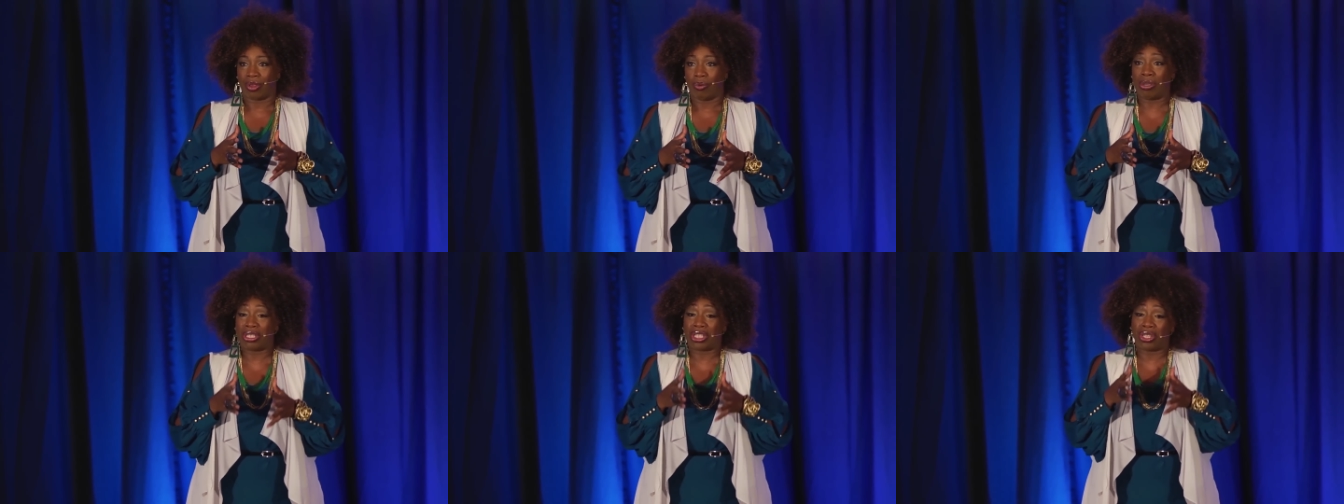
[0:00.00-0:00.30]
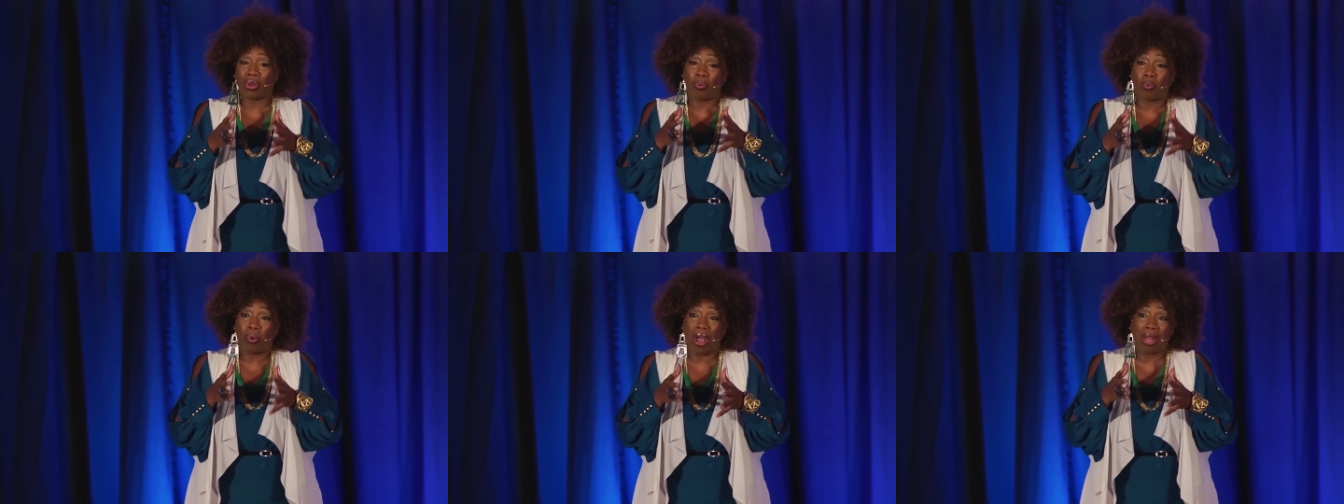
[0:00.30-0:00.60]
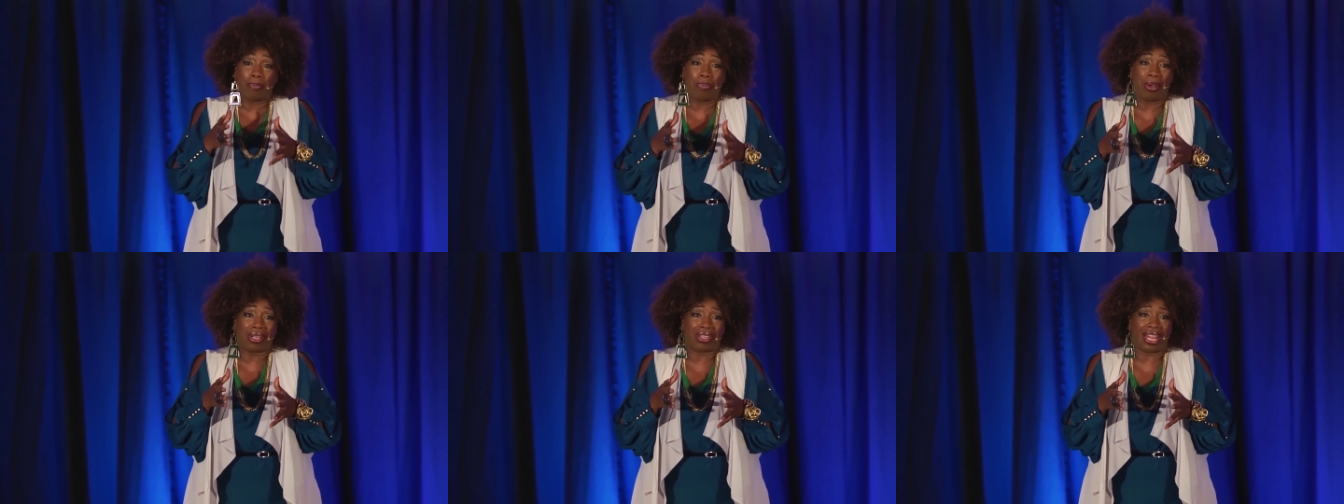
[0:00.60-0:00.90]
was the
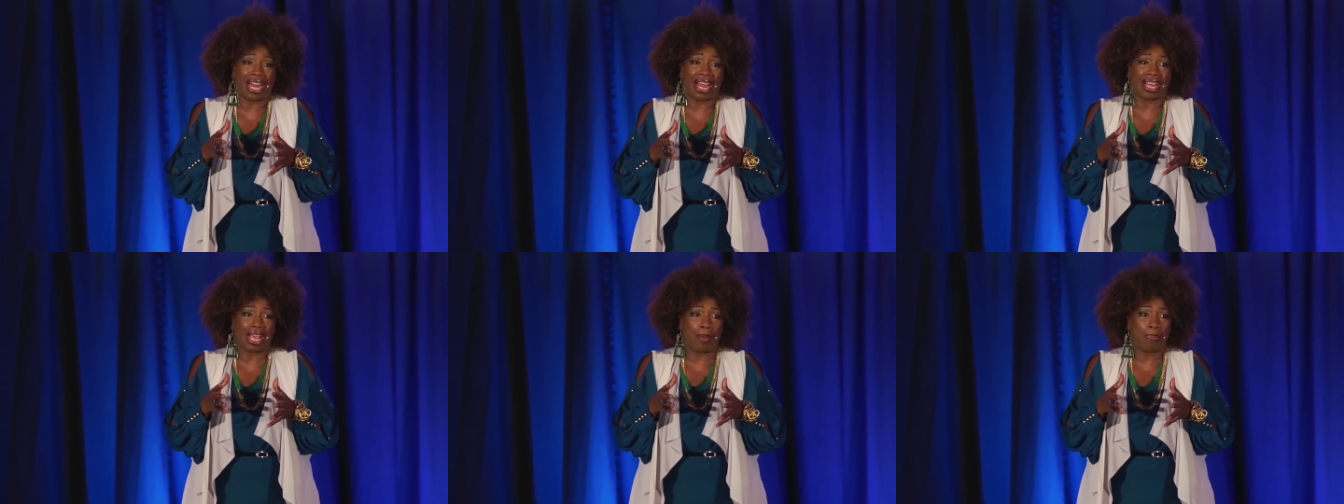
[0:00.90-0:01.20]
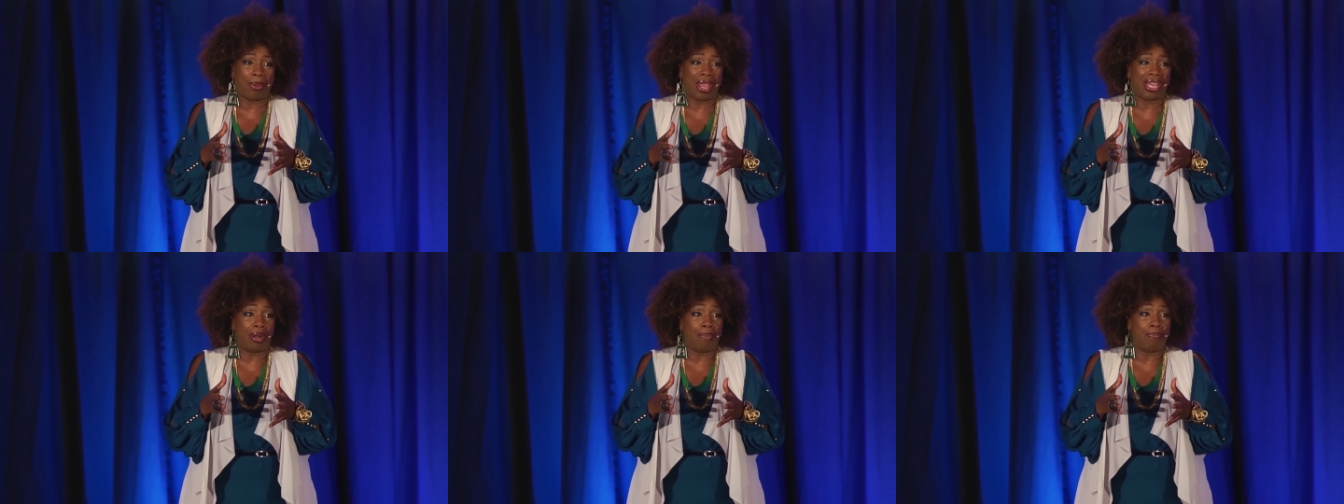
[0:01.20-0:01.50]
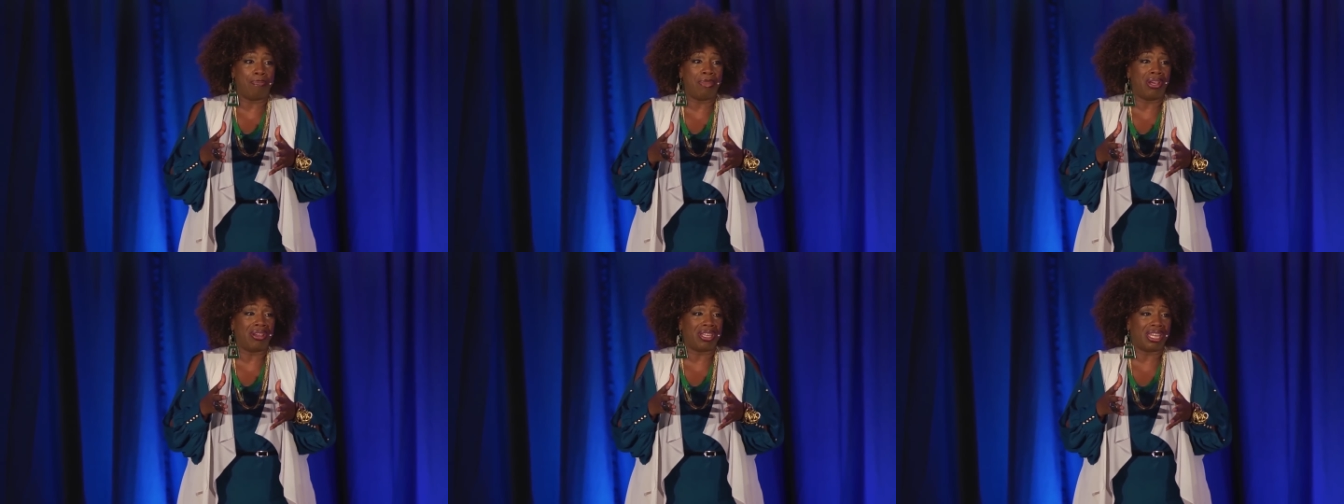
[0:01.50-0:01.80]
one book that I got paid a
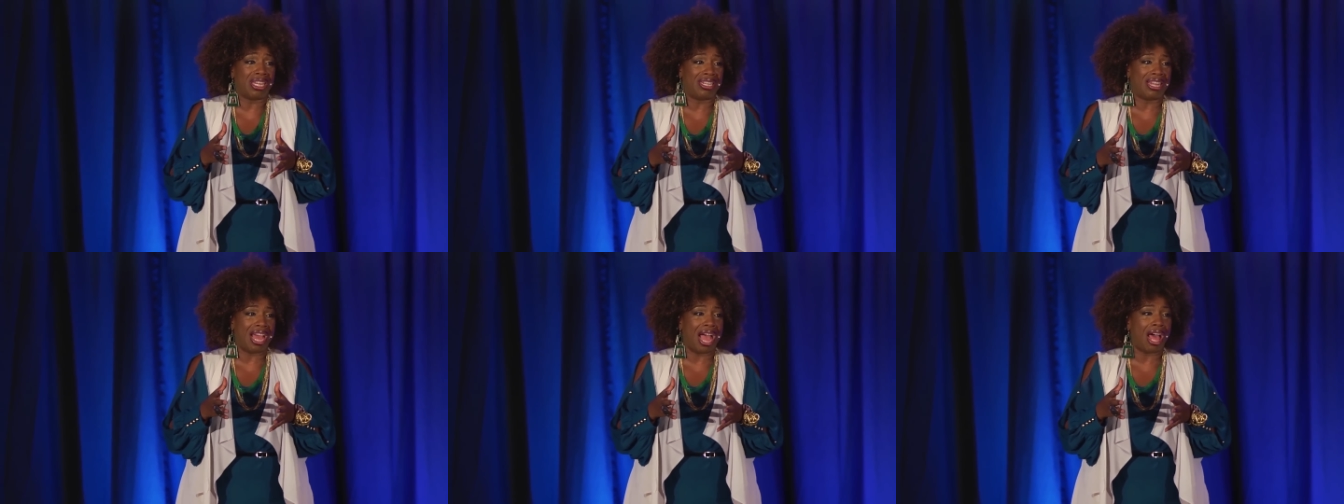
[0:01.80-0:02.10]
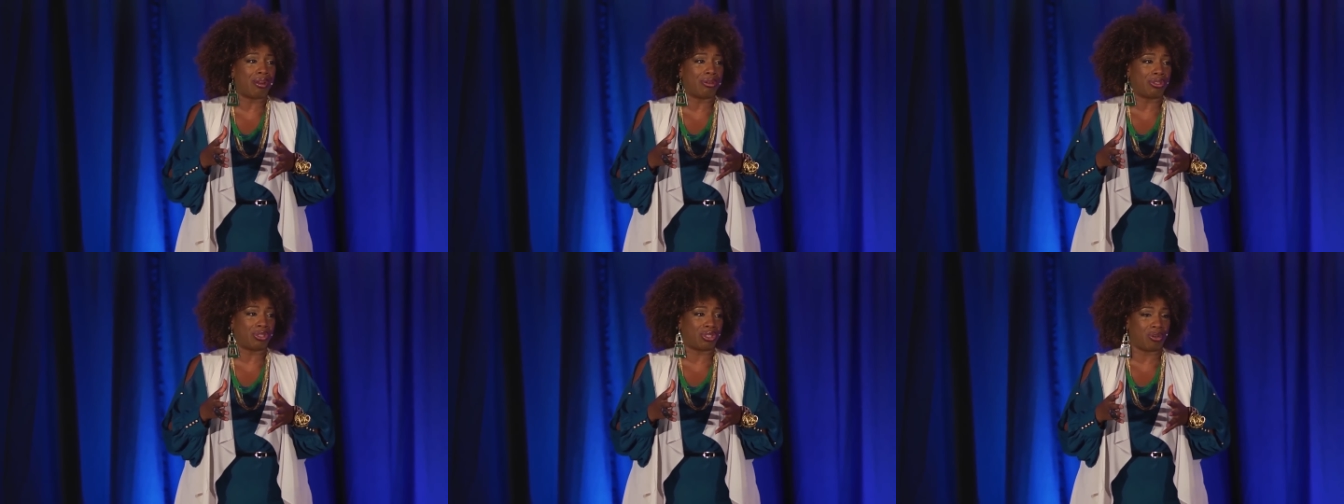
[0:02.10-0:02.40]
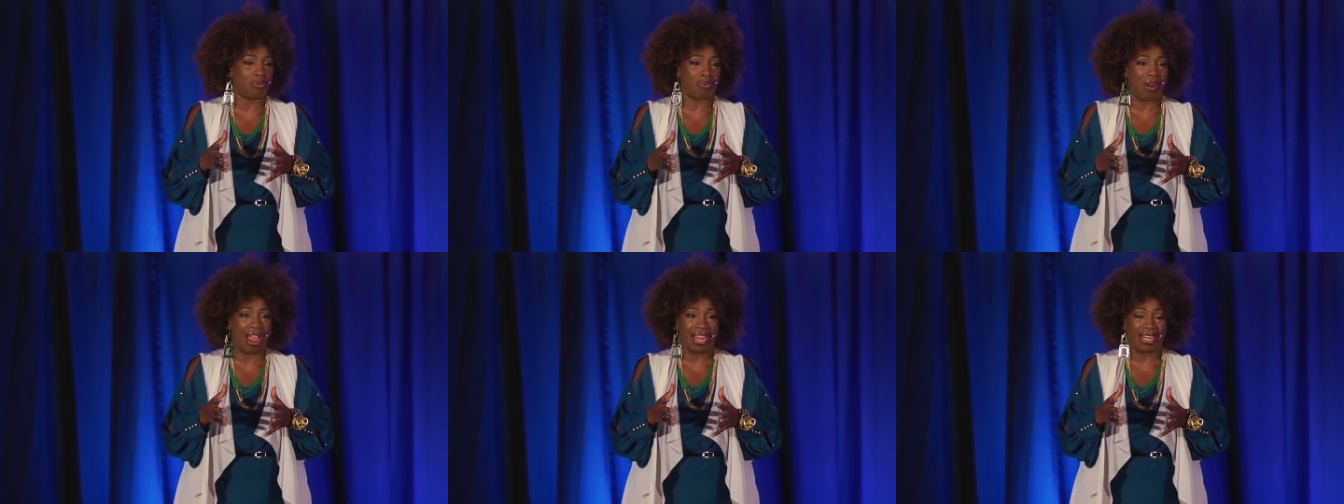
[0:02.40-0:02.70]
million dollars
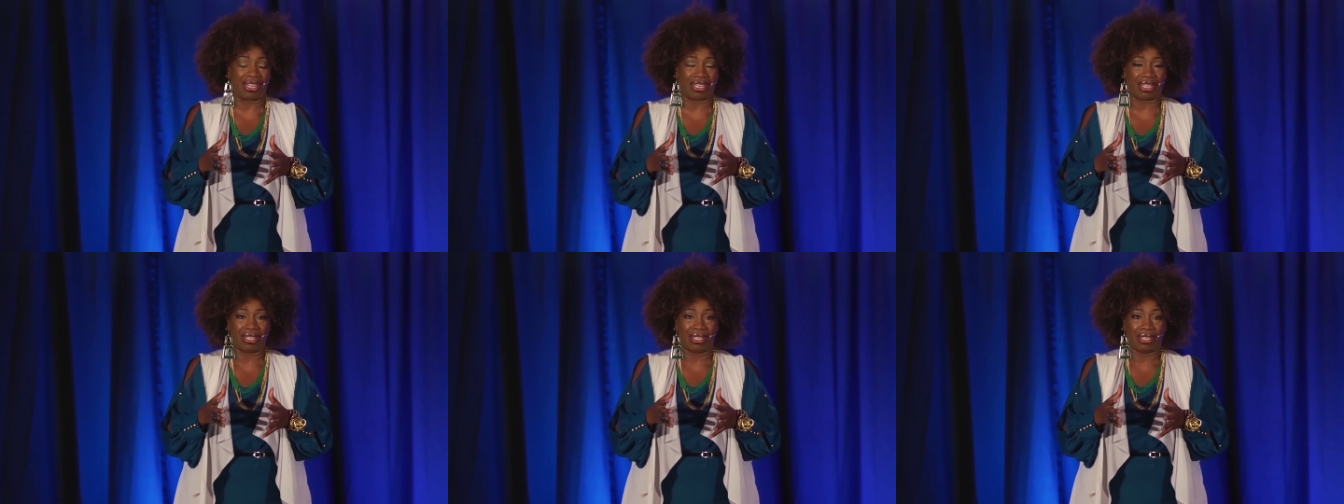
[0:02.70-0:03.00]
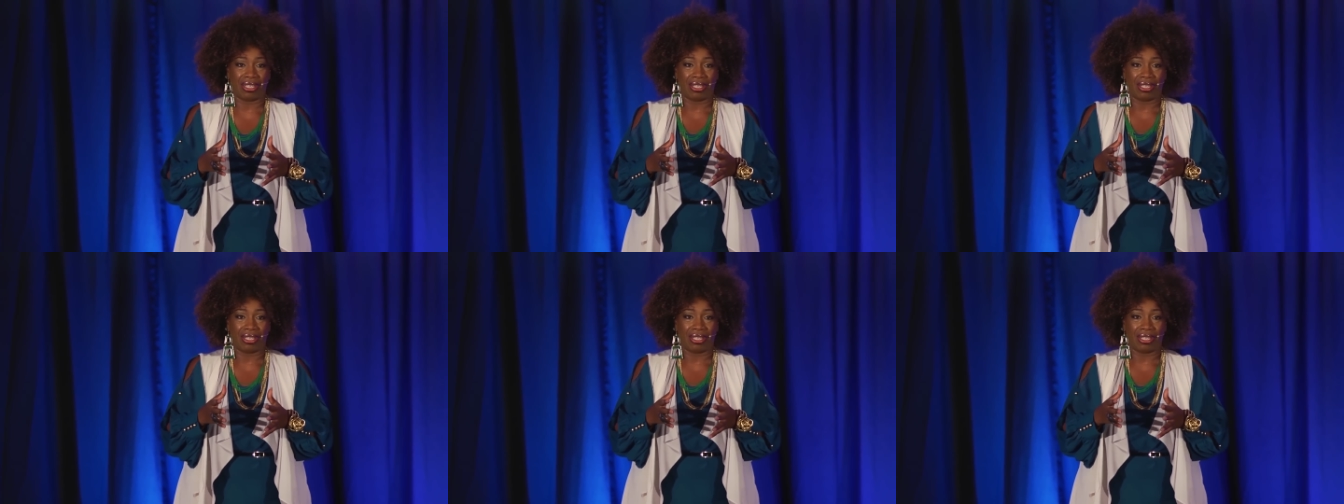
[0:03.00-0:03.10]
to write.